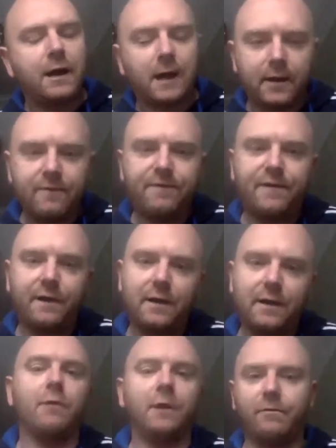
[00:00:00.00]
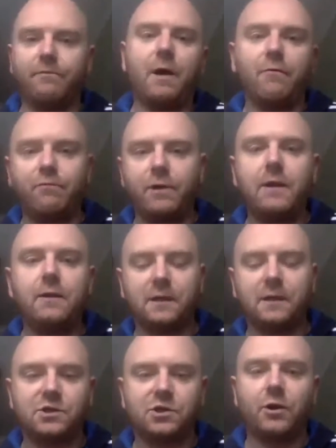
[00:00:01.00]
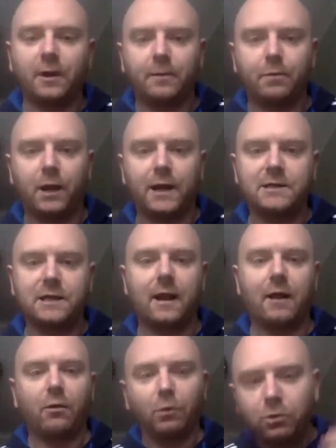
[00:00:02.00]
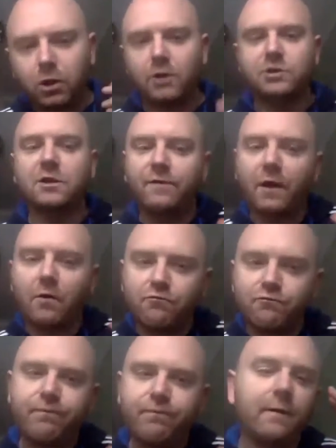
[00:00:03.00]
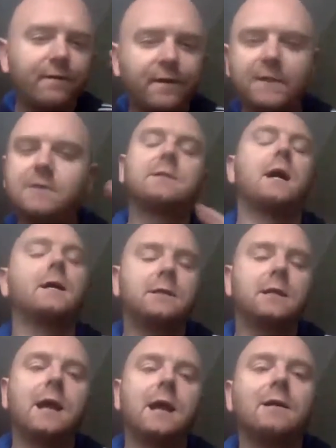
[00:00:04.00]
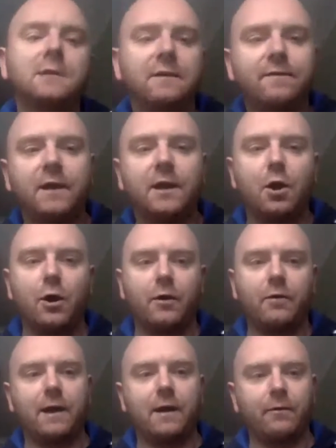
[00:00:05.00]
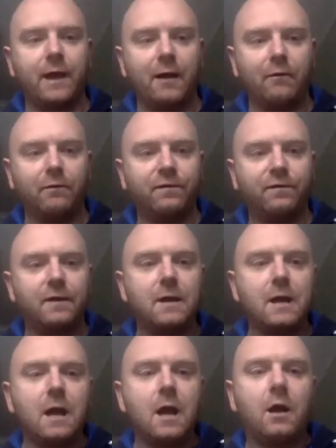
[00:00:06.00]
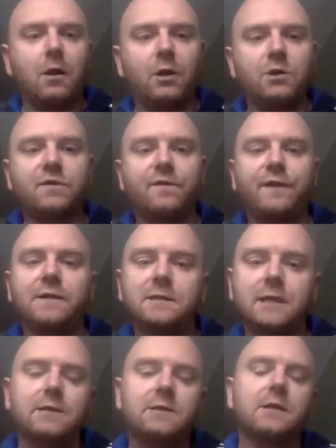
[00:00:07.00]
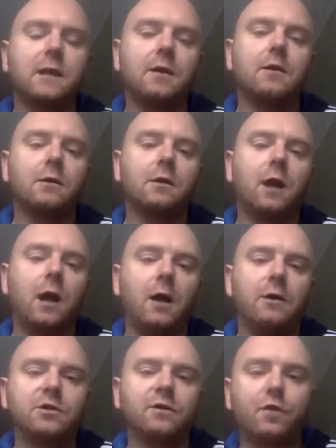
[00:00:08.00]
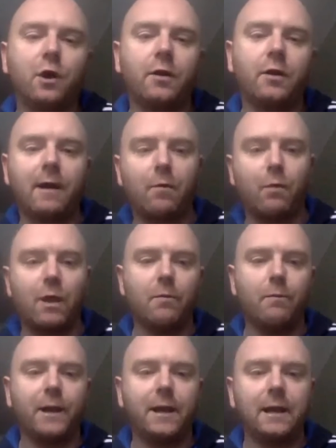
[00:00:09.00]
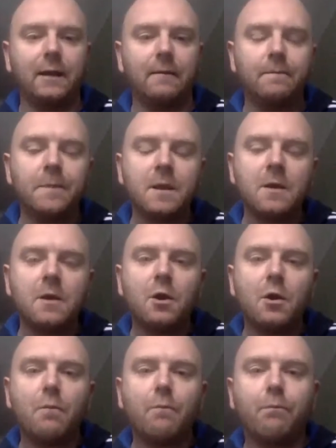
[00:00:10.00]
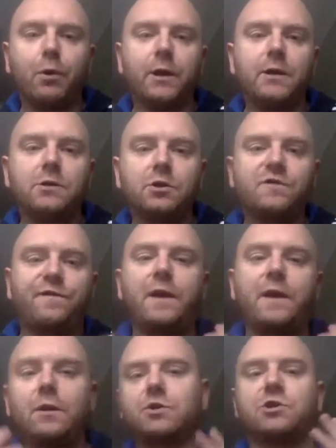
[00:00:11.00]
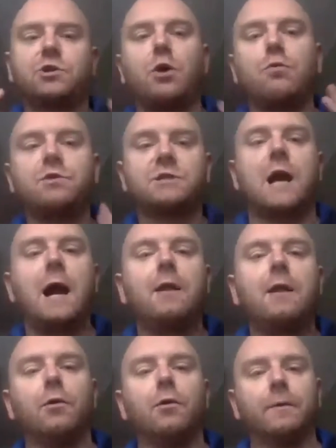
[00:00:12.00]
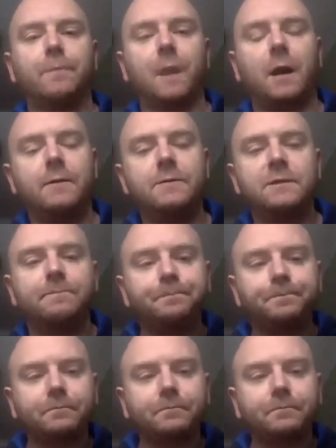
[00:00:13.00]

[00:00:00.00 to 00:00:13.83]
I kind of feel like we're in a really disjointed place like that. Lots of fantastic activity going on around health, lots of fantastic stuff going on around well-being, but it just feels so siloed. And